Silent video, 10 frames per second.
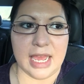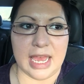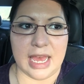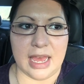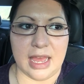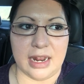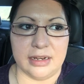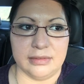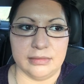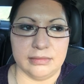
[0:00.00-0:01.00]

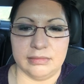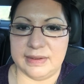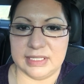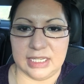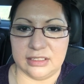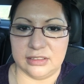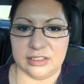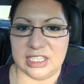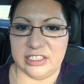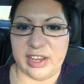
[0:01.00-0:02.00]
and maybe it's like
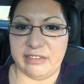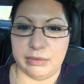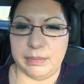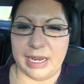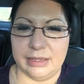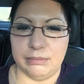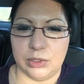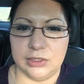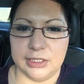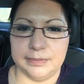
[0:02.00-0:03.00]
a thing you have to buy in bulk.